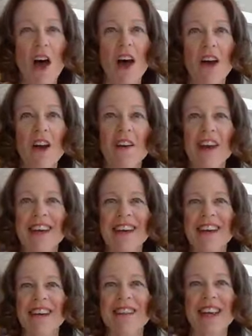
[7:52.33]
All right,
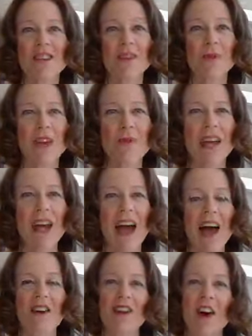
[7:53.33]
guys, next week we
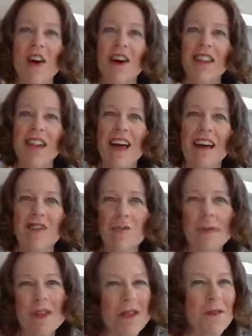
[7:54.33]
have our last
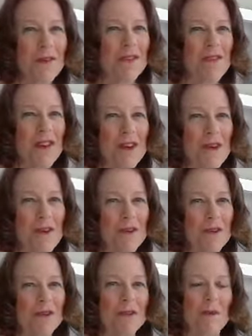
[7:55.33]
pillow
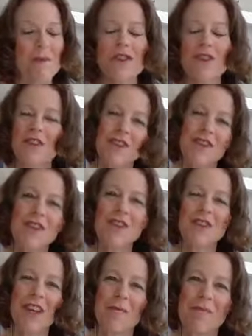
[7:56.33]
review, so be sure to
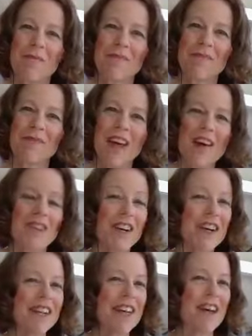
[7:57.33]
tune in. Have a
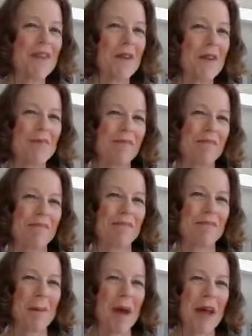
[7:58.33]
great day, everyone.
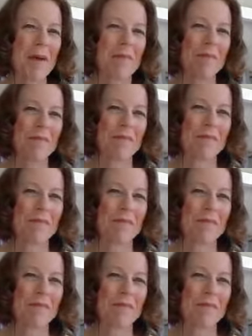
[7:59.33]
Bye-bye.